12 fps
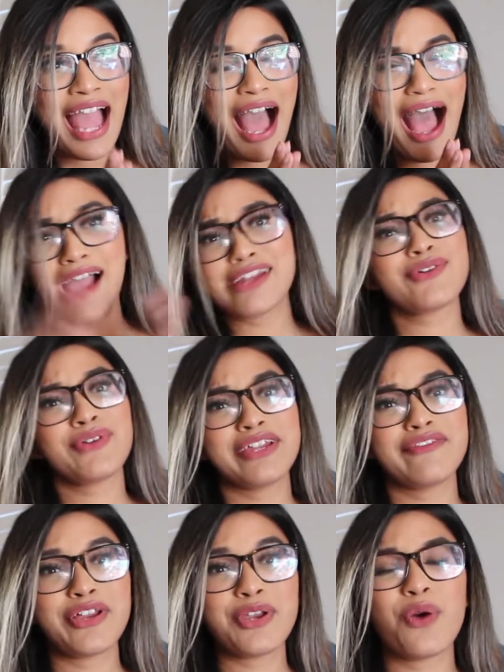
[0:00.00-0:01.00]
I don't
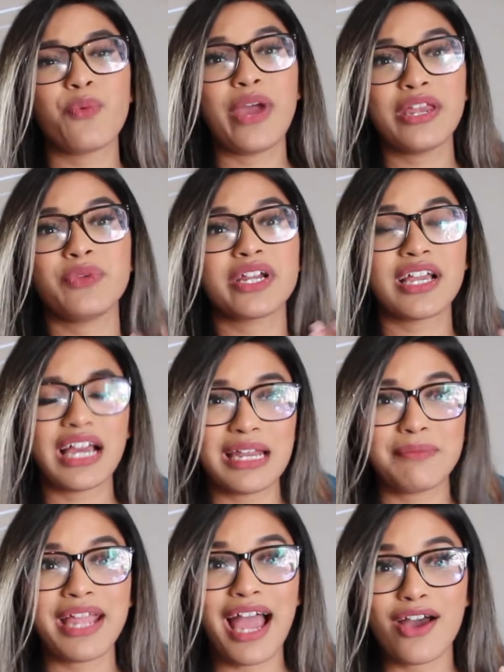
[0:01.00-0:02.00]
even know when we're gonna
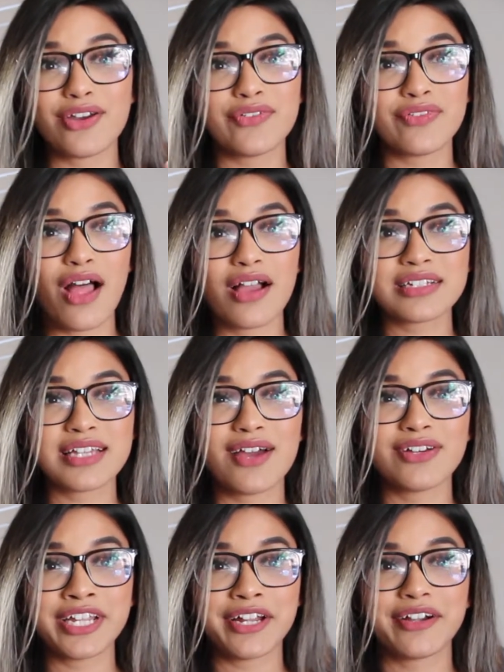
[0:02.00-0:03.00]
be out of
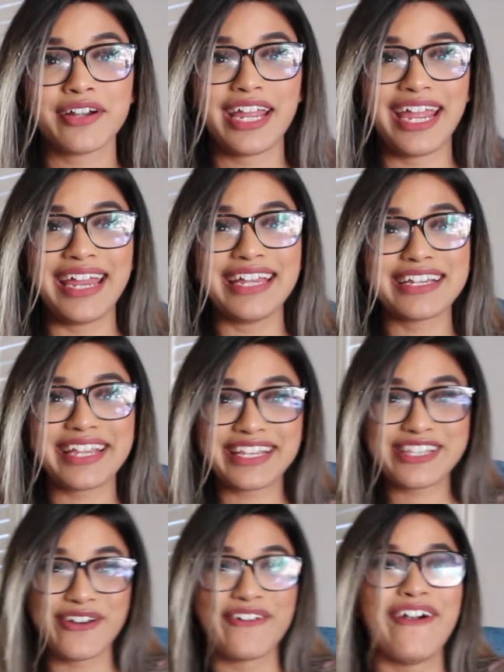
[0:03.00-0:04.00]
lockdown here in
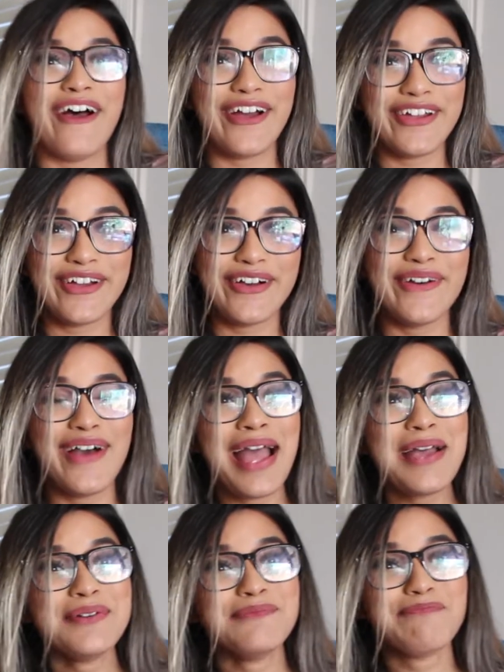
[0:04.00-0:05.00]
Toronto,
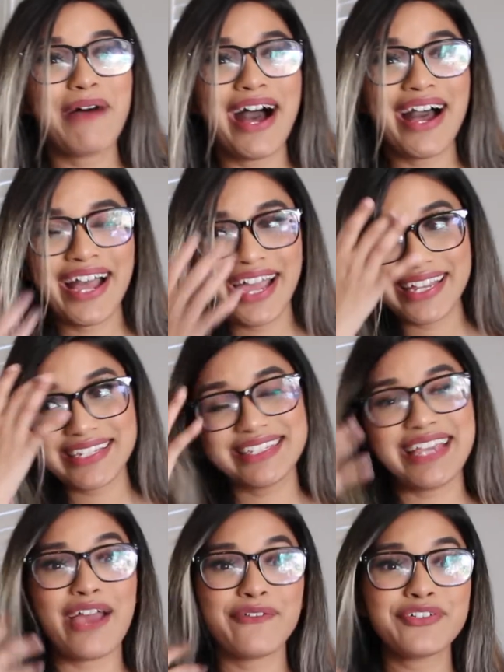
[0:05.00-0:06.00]
but
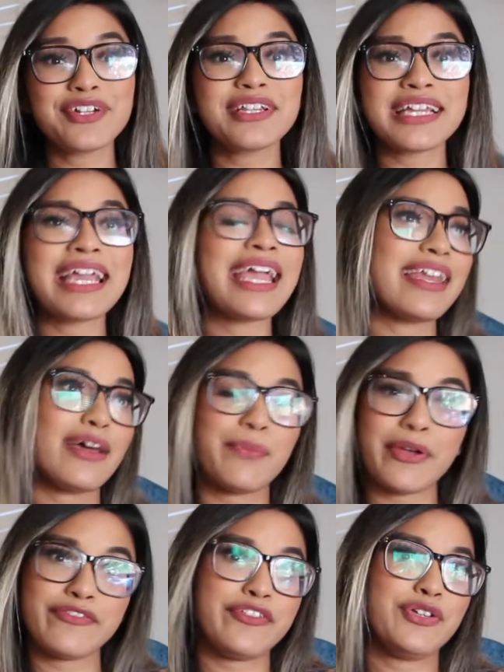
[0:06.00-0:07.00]
definitely hit up
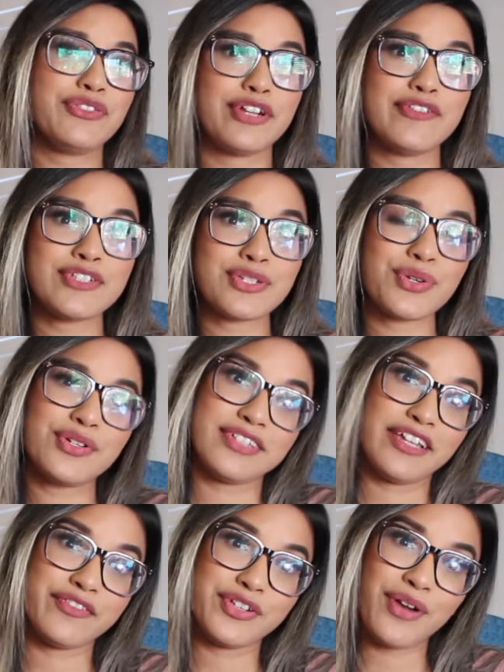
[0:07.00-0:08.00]
a few thrift stores
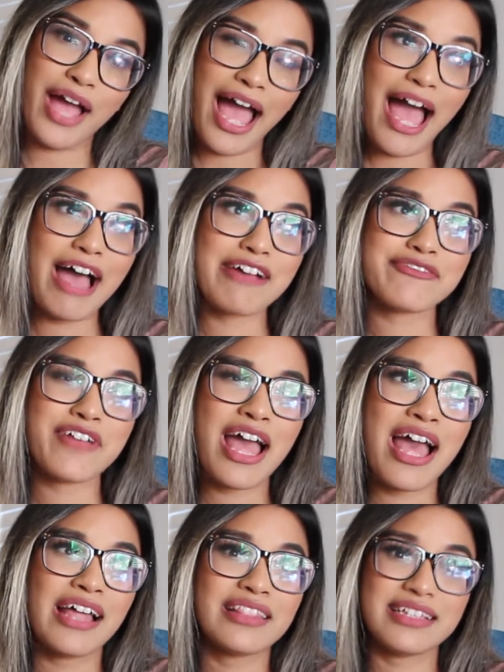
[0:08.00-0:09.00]
if you have
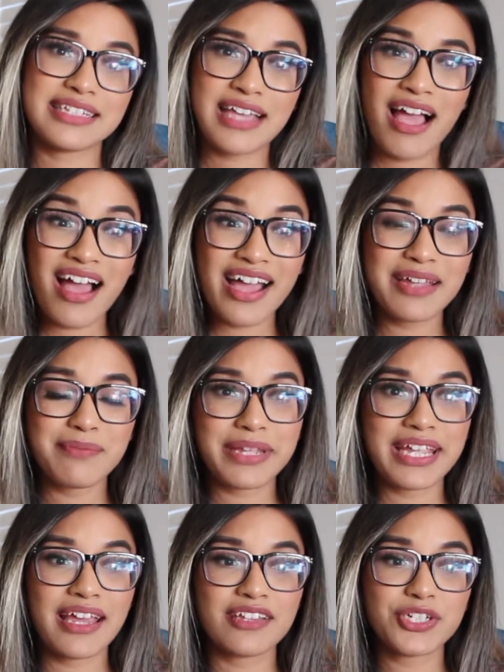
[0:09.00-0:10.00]
the time
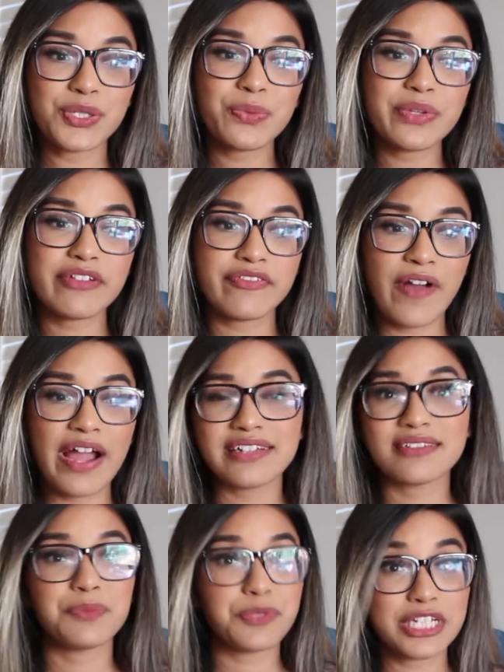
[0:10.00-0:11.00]
because you will
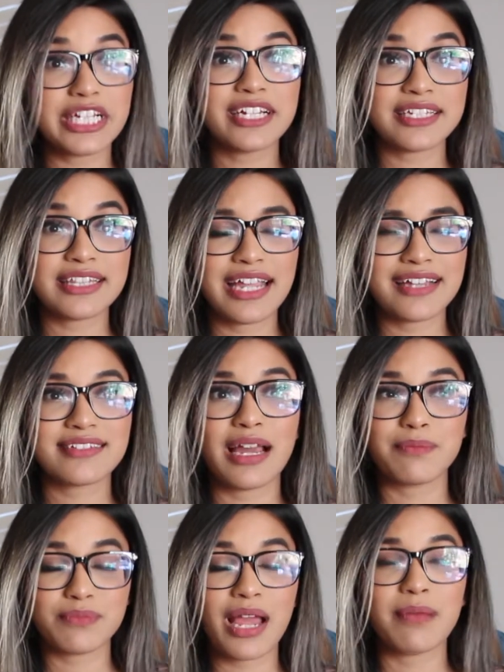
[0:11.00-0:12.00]
find some really good things.
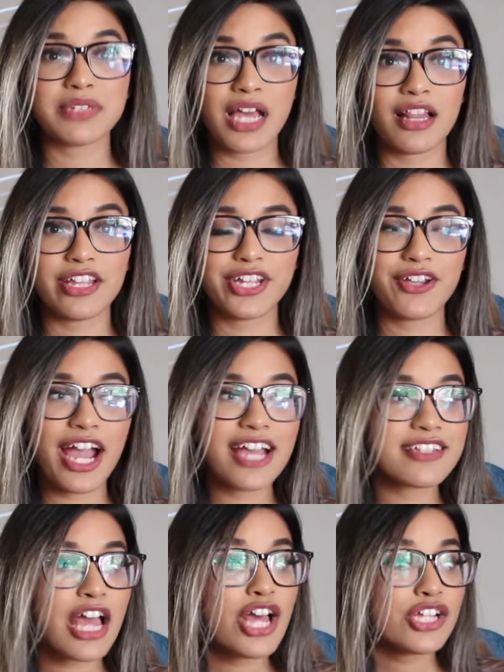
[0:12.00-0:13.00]
I'm telling you guys.